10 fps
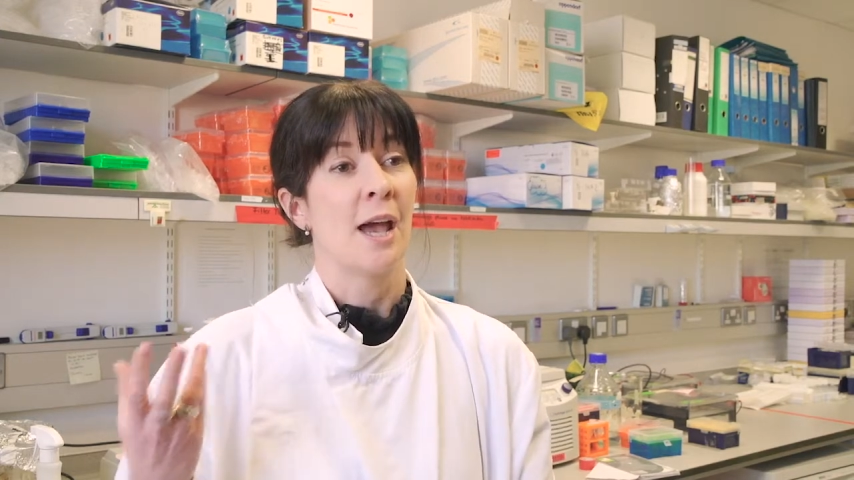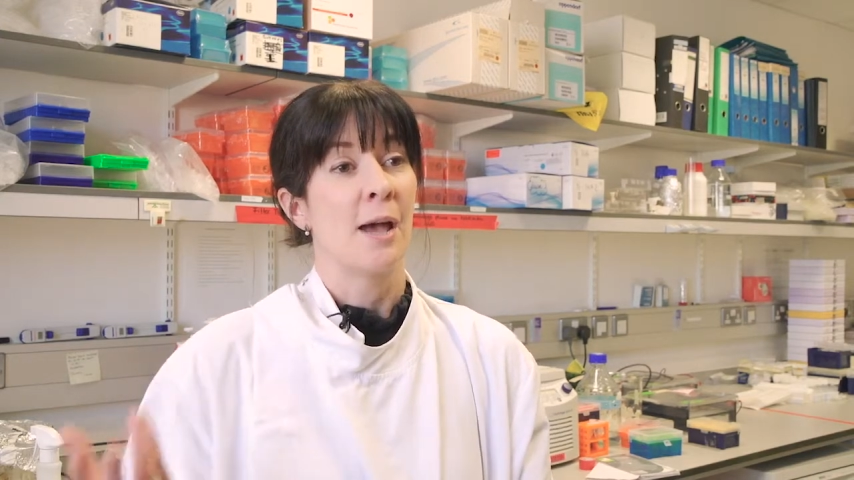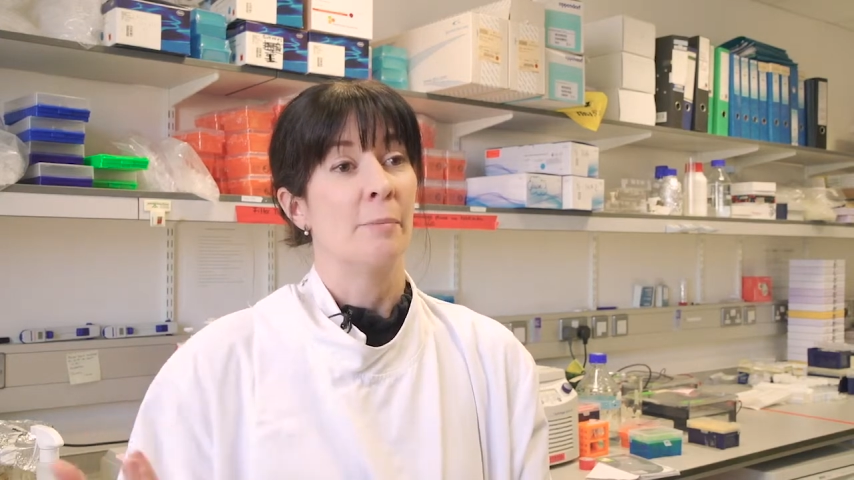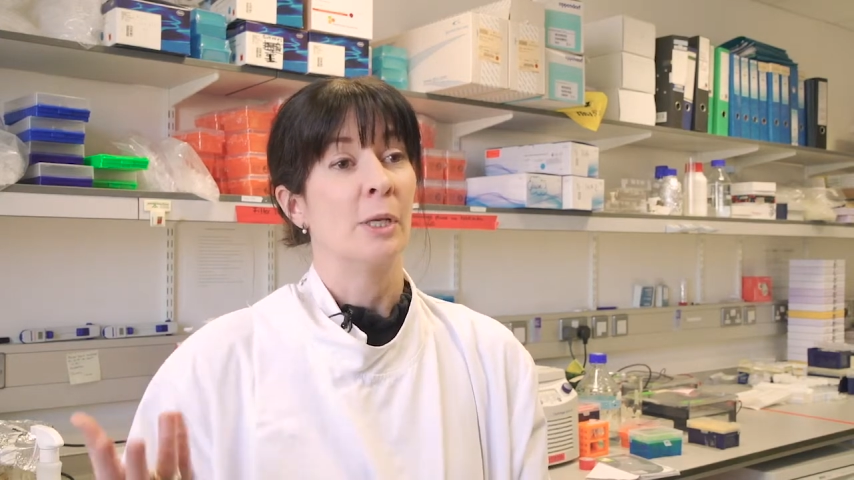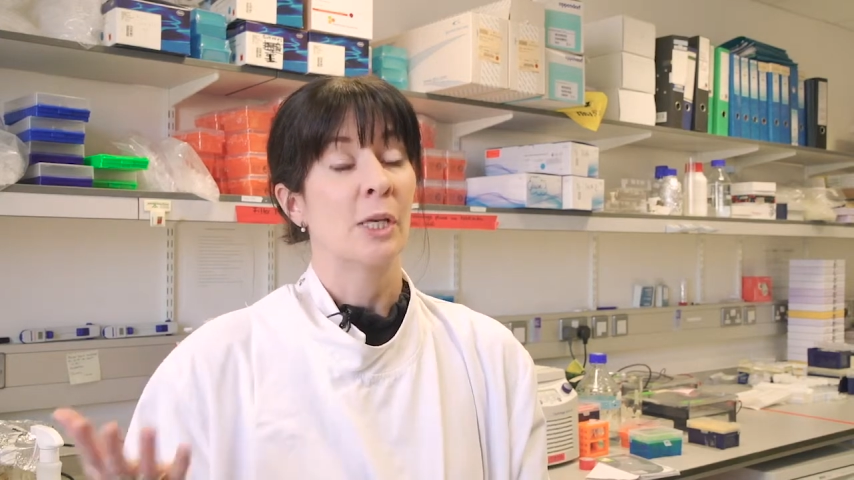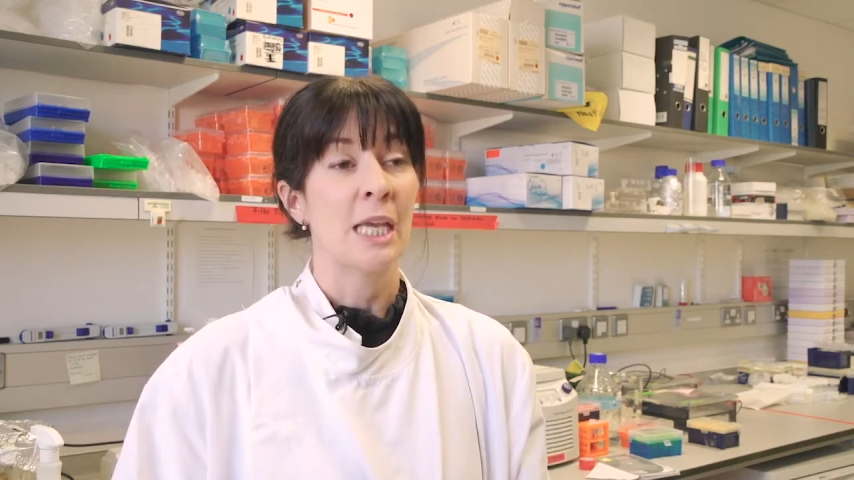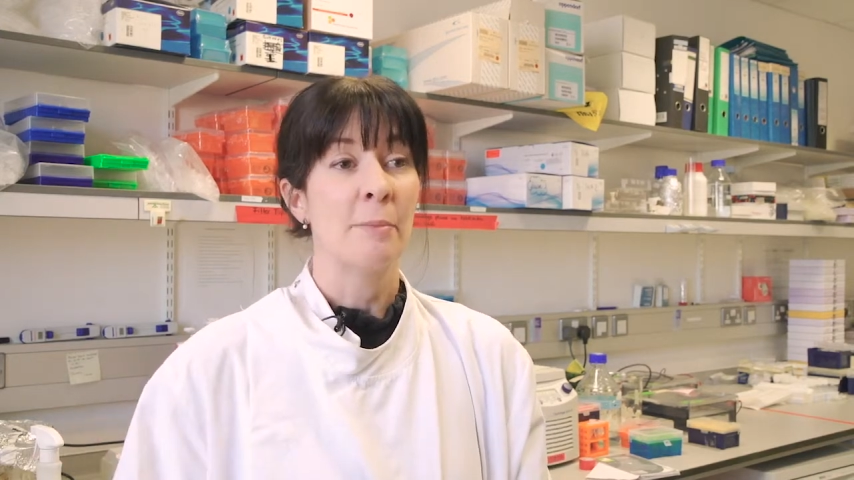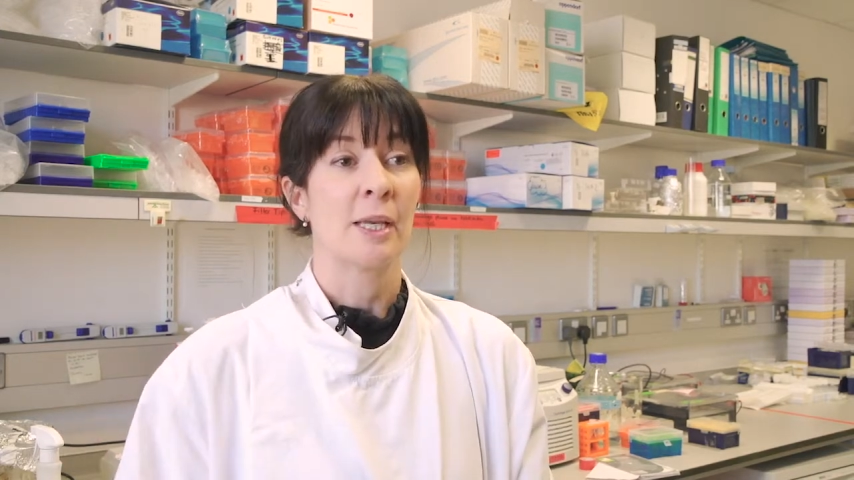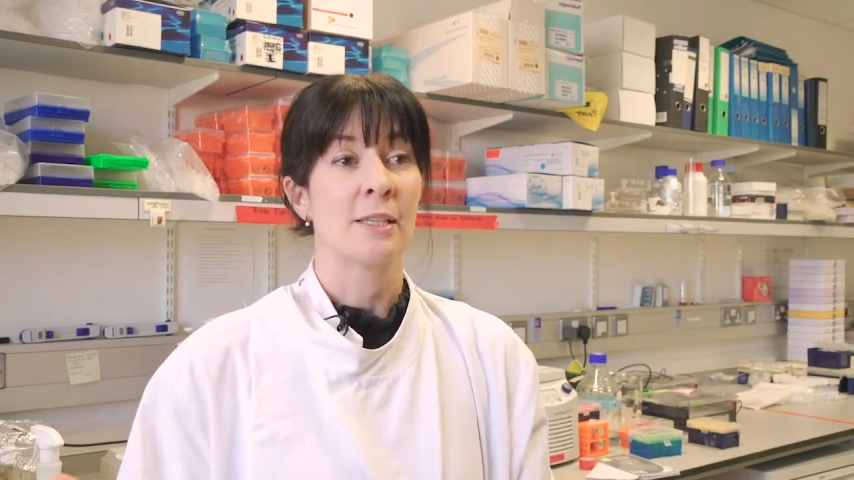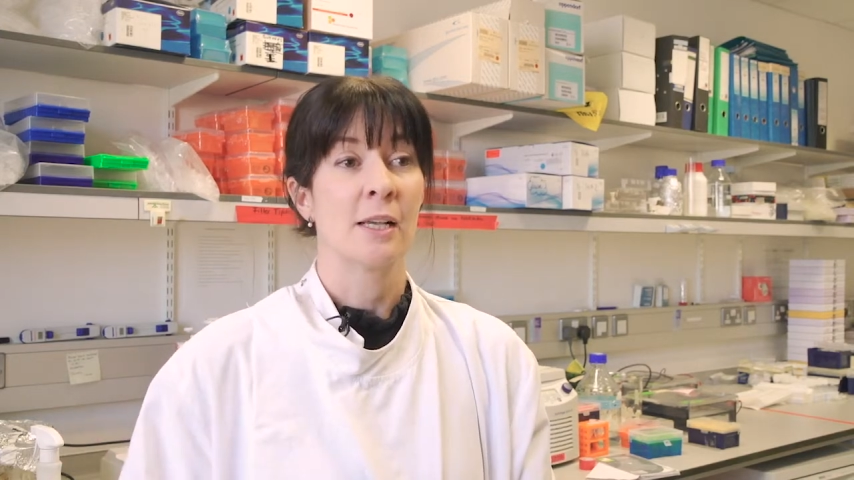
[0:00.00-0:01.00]

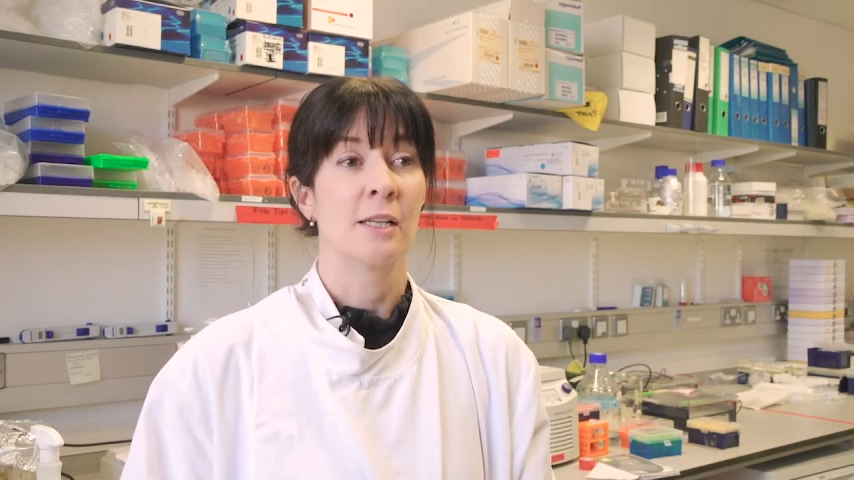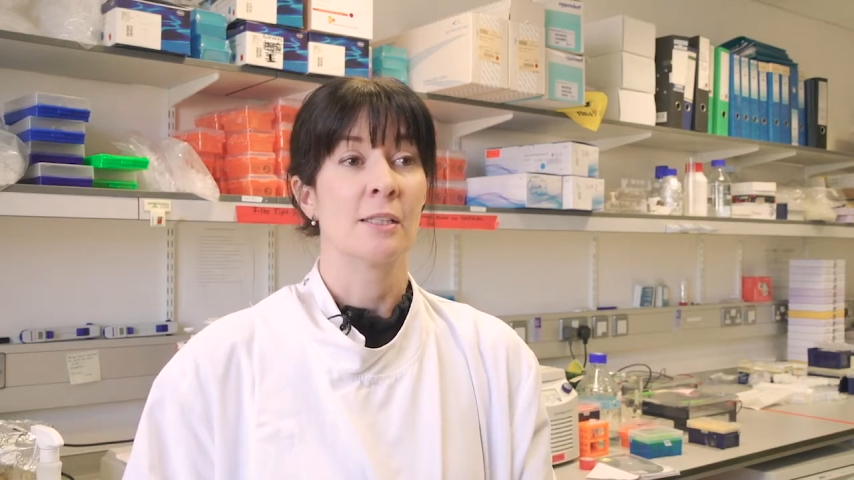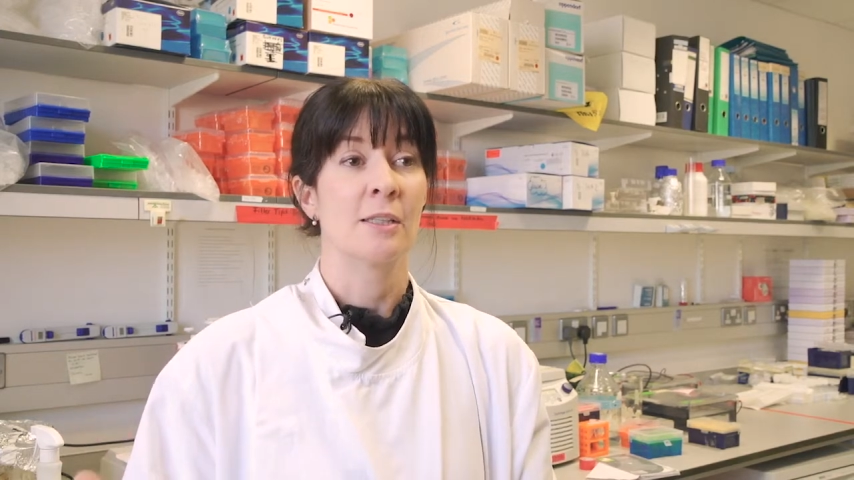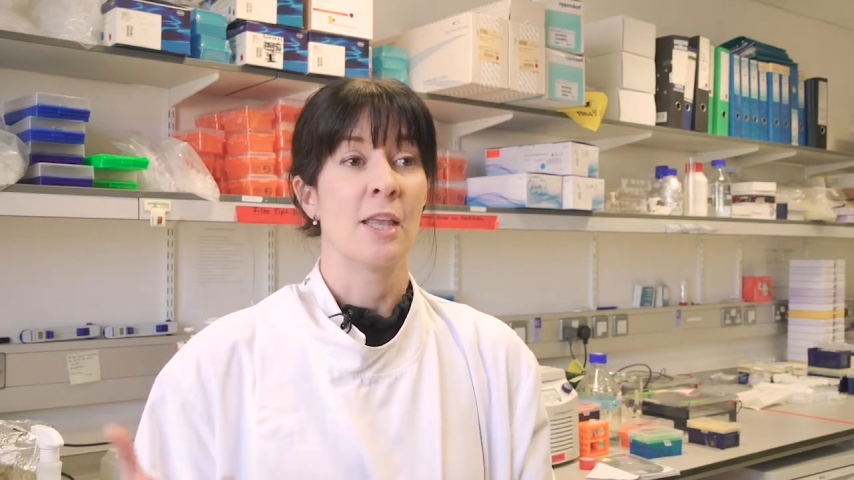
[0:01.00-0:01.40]
leukemic cell